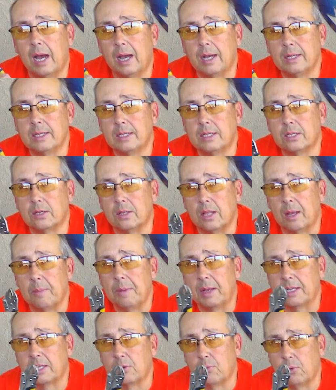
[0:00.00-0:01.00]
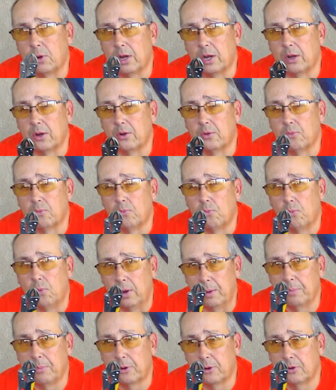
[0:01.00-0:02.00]
So that makes it where
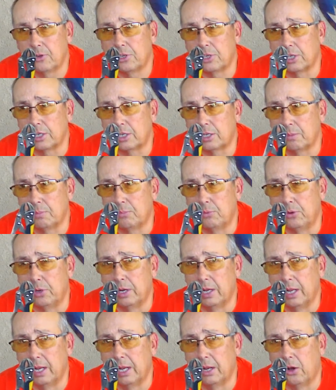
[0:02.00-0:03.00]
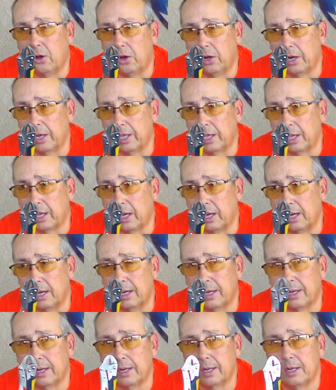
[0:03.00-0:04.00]
one person can put an awning
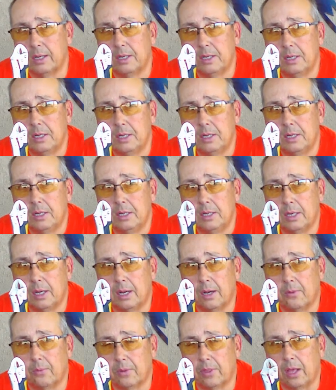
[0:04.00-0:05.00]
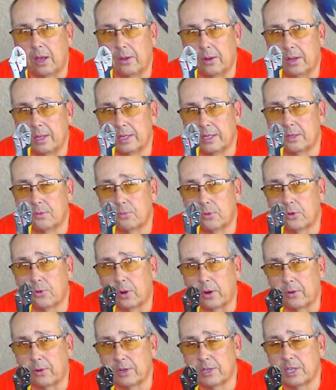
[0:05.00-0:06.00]
on without
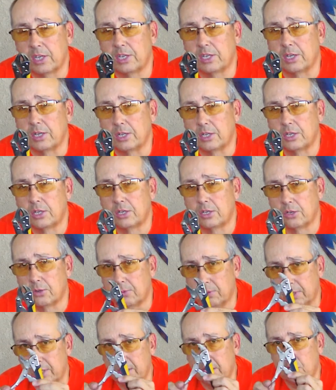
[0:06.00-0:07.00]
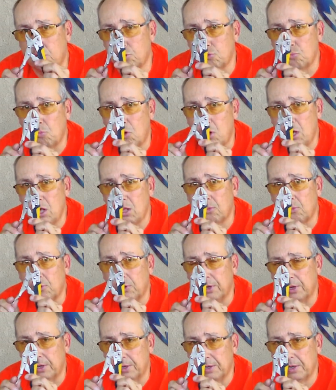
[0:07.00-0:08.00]
requiring assistance. So this small
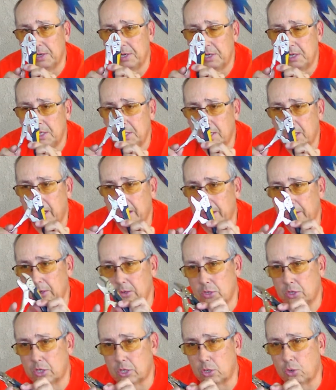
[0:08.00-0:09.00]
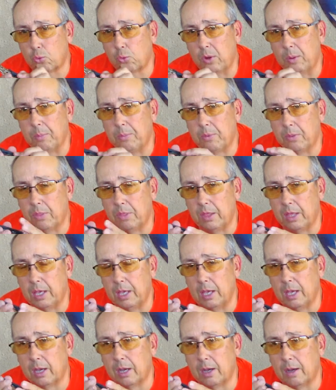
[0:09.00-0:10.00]
one I use to grip
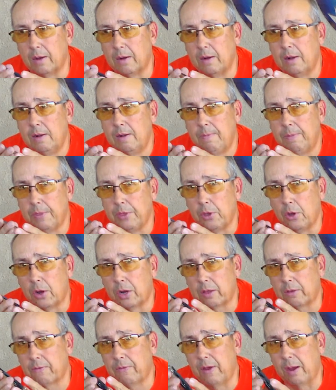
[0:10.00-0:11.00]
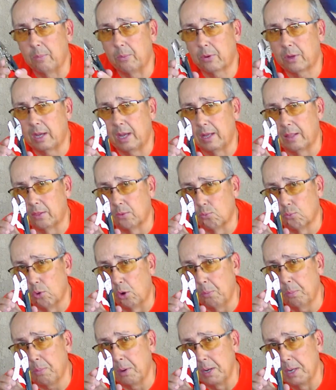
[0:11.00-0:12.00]
the awning fabric and the rope,